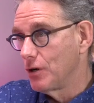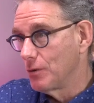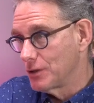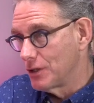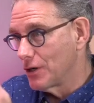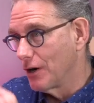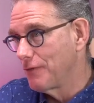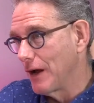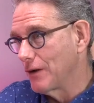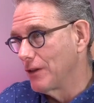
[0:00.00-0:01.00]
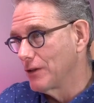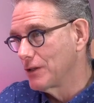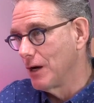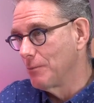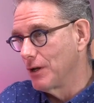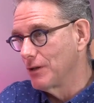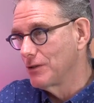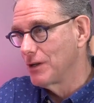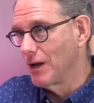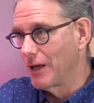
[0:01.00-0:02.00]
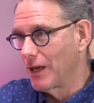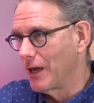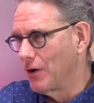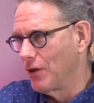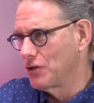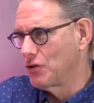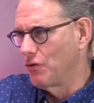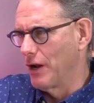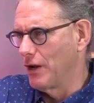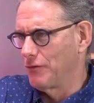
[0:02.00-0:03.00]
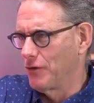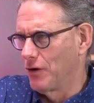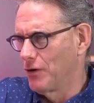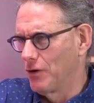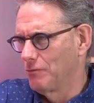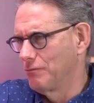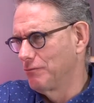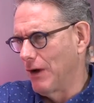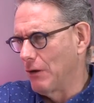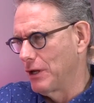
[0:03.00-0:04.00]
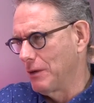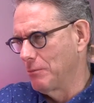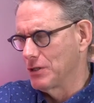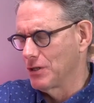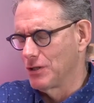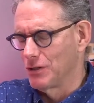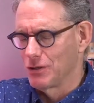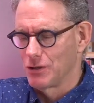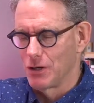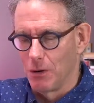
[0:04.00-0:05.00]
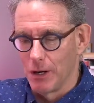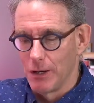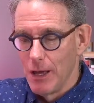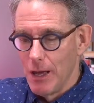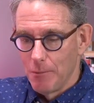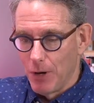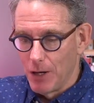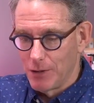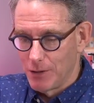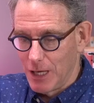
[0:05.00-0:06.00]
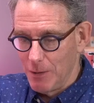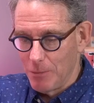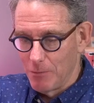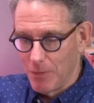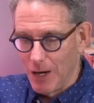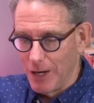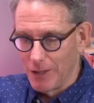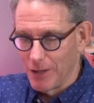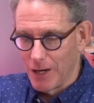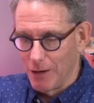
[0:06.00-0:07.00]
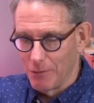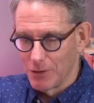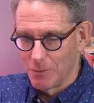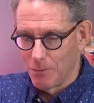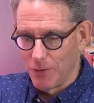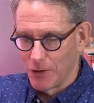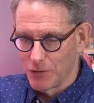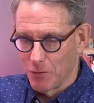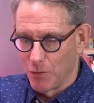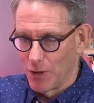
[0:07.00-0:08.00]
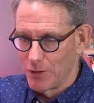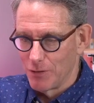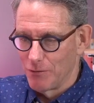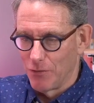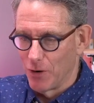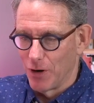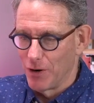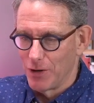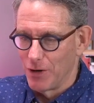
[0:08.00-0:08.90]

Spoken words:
was to start founding these companies. I had all this credit for, founding businesses and so on. But keep in mind that I was a professor at Wharton for,